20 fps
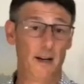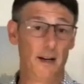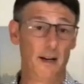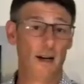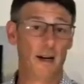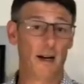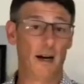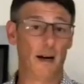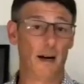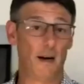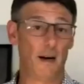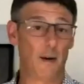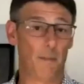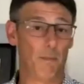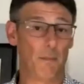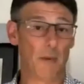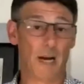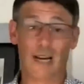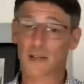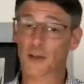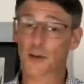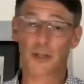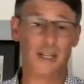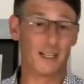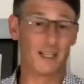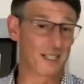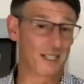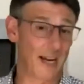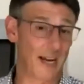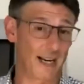I do the
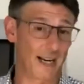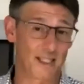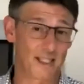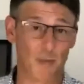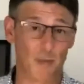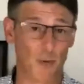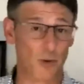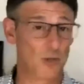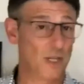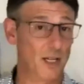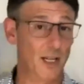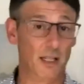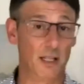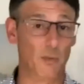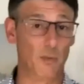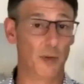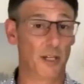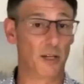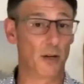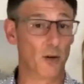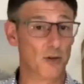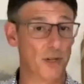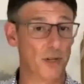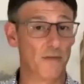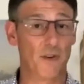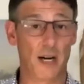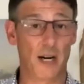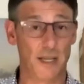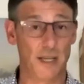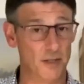exact same routine that we coach
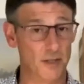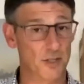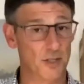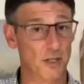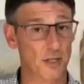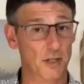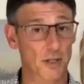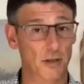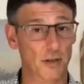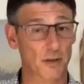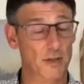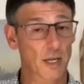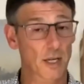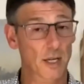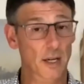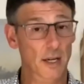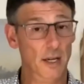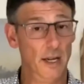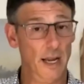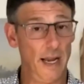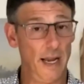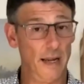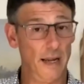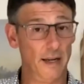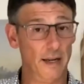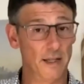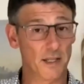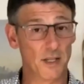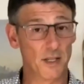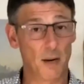advisors to do. And
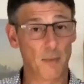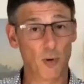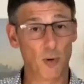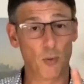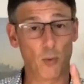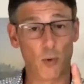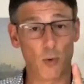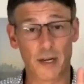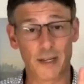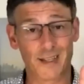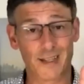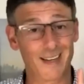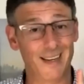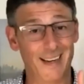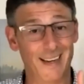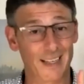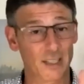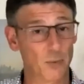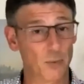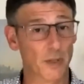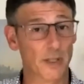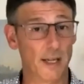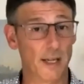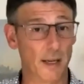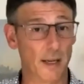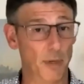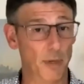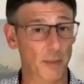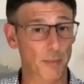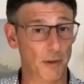it's number 1, connect with
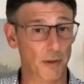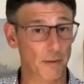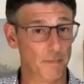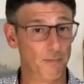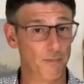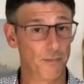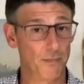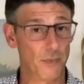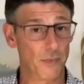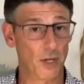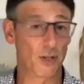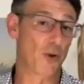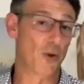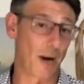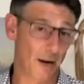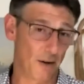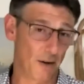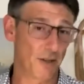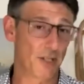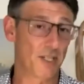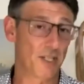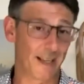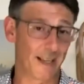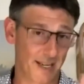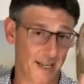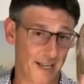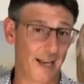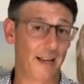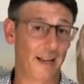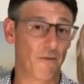10 people, or send
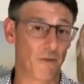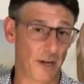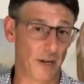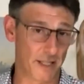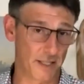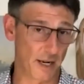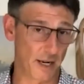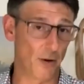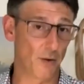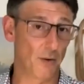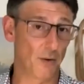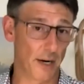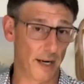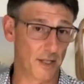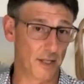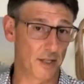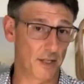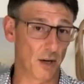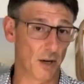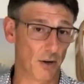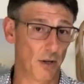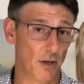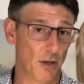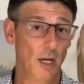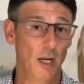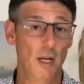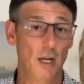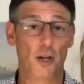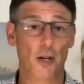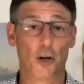10 invites out, right? So
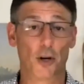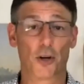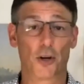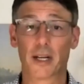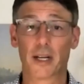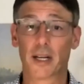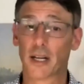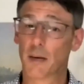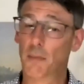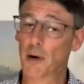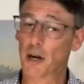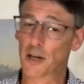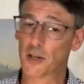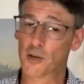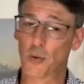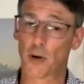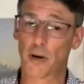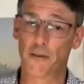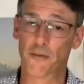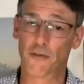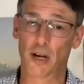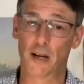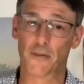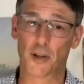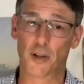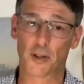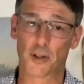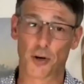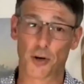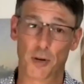you're going to get about a 25
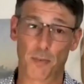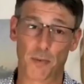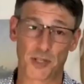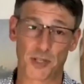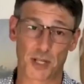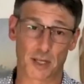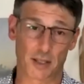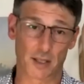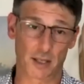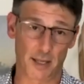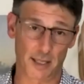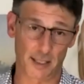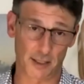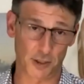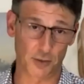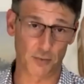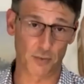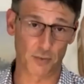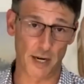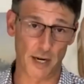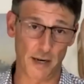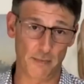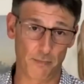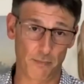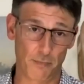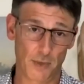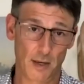to 30% connection rate.